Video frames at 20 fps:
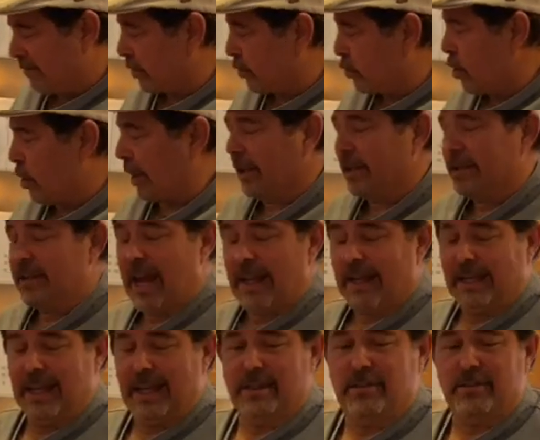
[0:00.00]
The basic
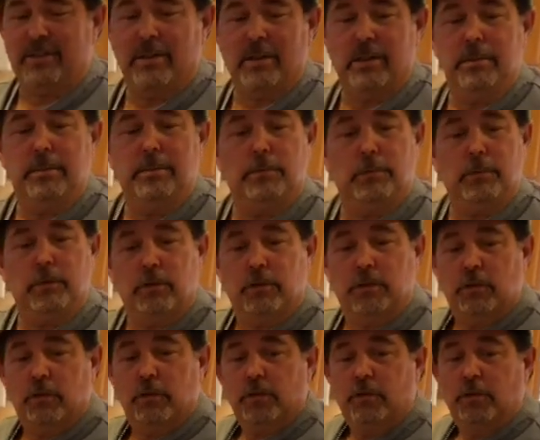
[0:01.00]
cooking techniques,
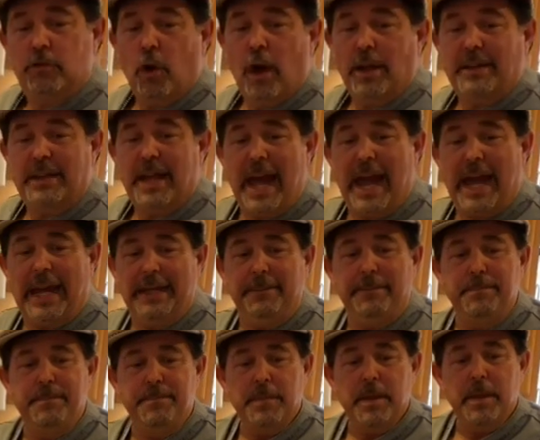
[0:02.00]

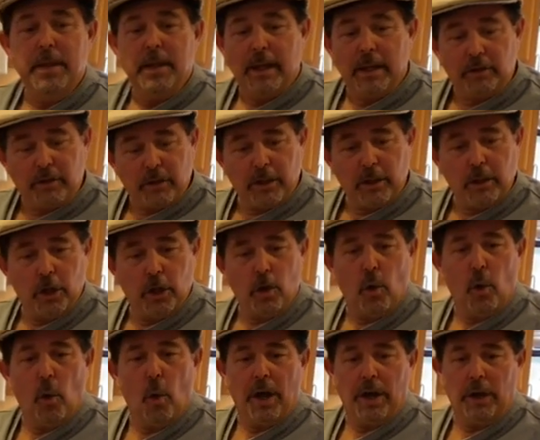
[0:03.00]
saute
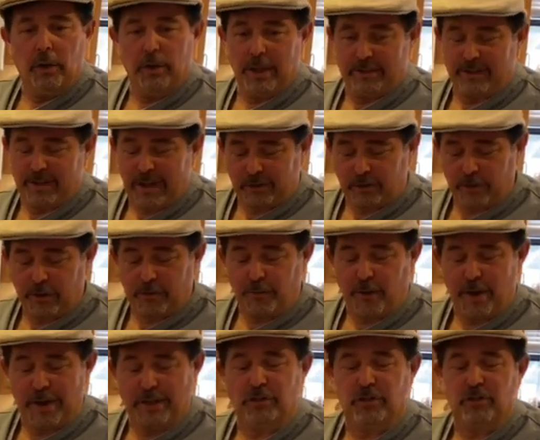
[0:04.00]
is in a little oil.
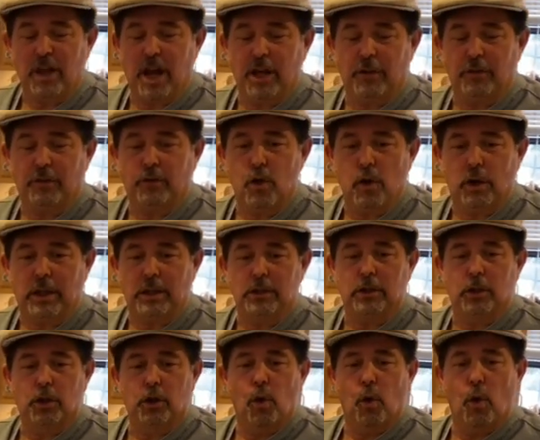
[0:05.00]
That's actually a French style
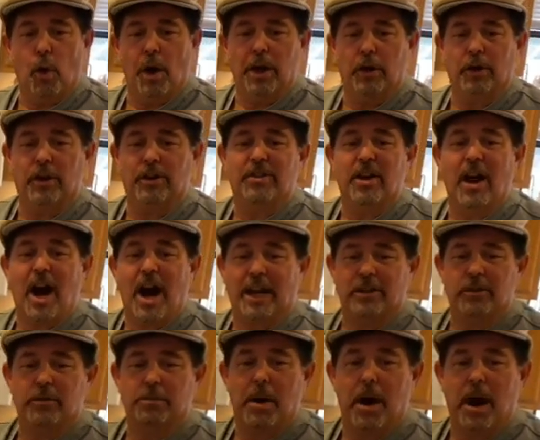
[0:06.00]
of cooking. A little
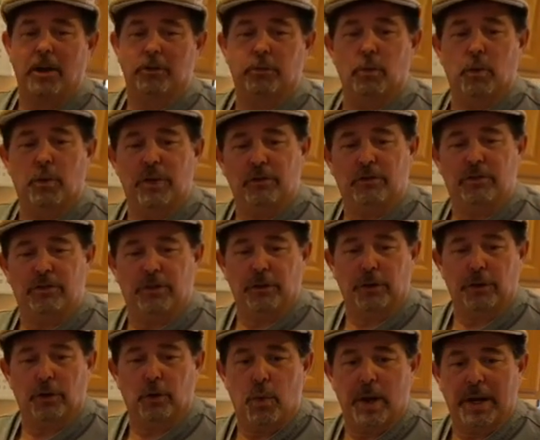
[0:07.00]
oil as hot as
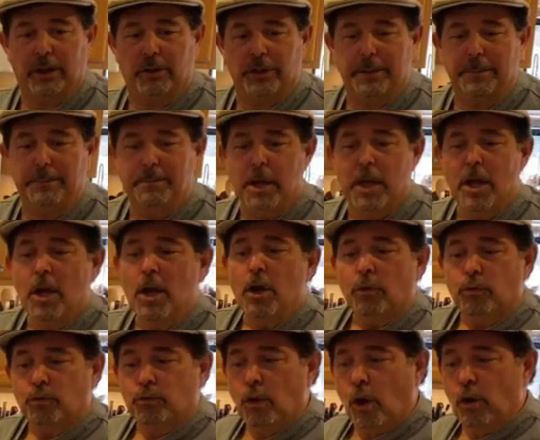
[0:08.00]
possible where you sear it
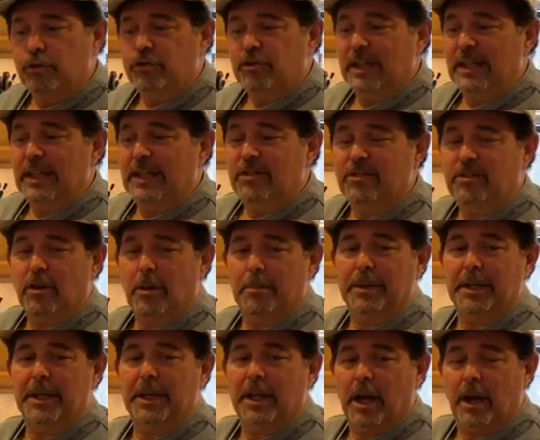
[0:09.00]
quickly.
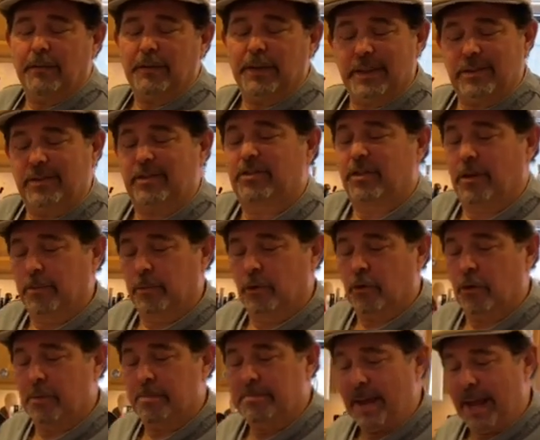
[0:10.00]
Roasting is something in the oven.
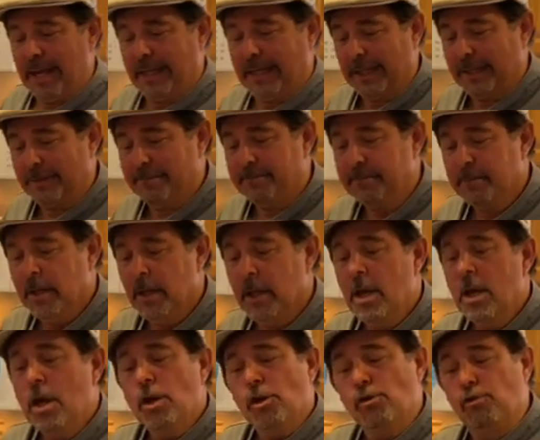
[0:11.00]
It's similar to
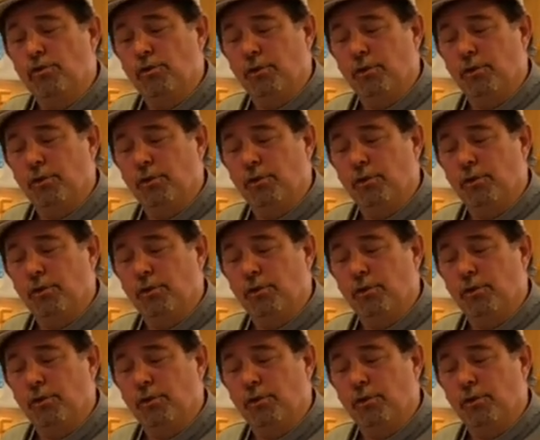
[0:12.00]
bacon.